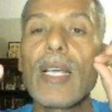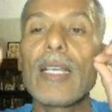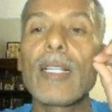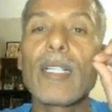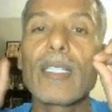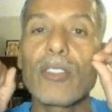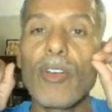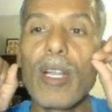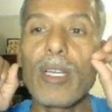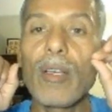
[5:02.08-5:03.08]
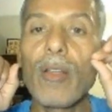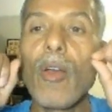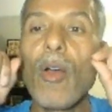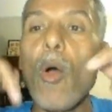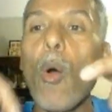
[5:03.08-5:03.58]
an electron
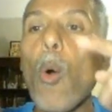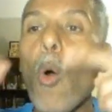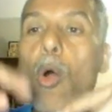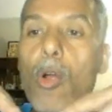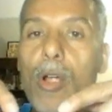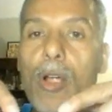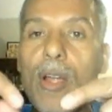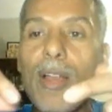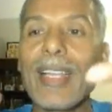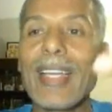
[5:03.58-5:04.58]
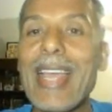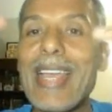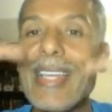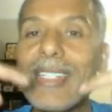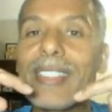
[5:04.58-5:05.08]
or
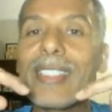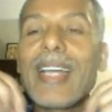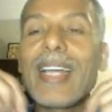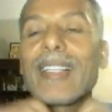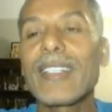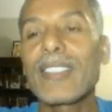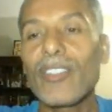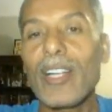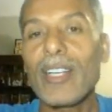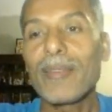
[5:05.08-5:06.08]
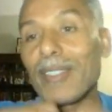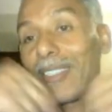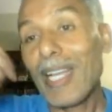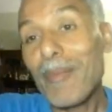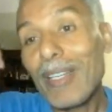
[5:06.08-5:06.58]
gains an electron.
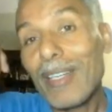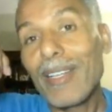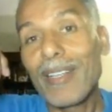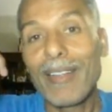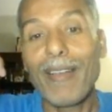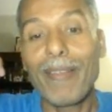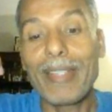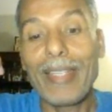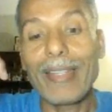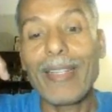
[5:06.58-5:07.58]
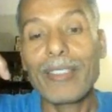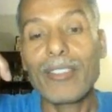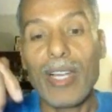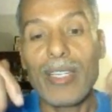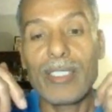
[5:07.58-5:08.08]
Because, I mean, the
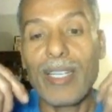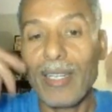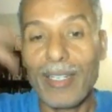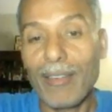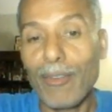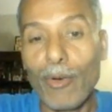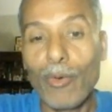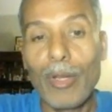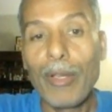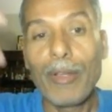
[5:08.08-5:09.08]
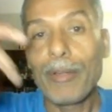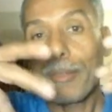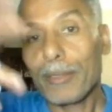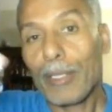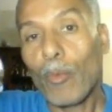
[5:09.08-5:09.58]
electron is not going to go
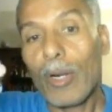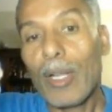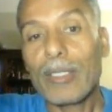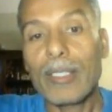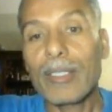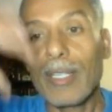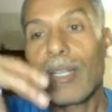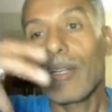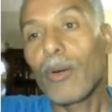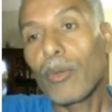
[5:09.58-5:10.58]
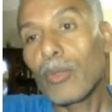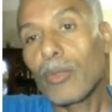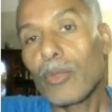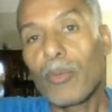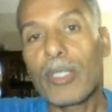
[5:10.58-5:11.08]
somewhere else. It's going to go
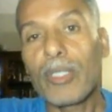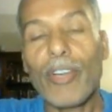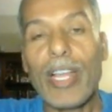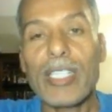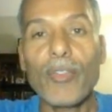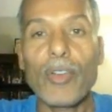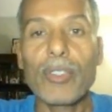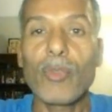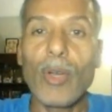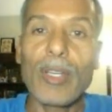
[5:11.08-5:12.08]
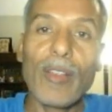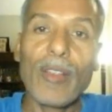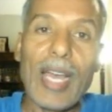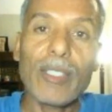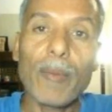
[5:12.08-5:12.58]
to be transferred to
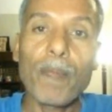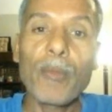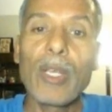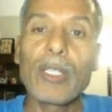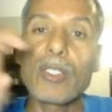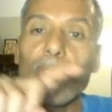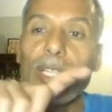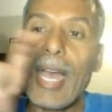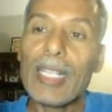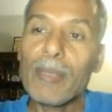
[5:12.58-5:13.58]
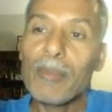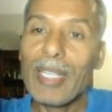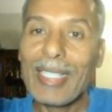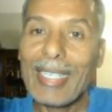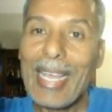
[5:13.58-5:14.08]
another atom. So the atom
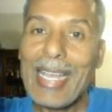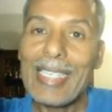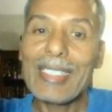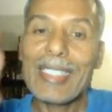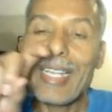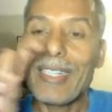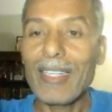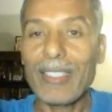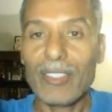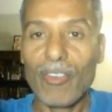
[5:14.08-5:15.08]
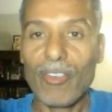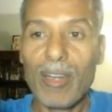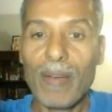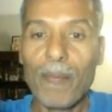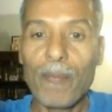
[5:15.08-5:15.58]
that gains an
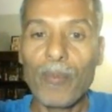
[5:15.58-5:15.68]
electron,